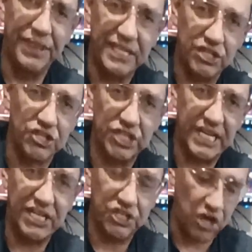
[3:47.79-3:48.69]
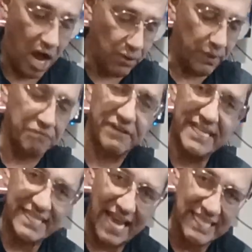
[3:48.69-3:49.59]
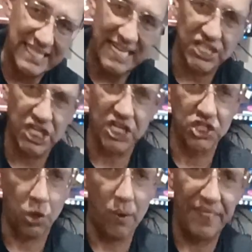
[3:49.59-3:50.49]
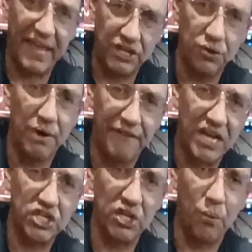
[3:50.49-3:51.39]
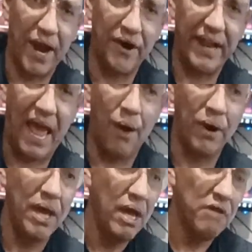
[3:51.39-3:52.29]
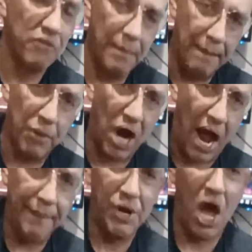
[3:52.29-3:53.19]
These are stitched on with recessed stitching, so when they do eventually wear down, remember, I'm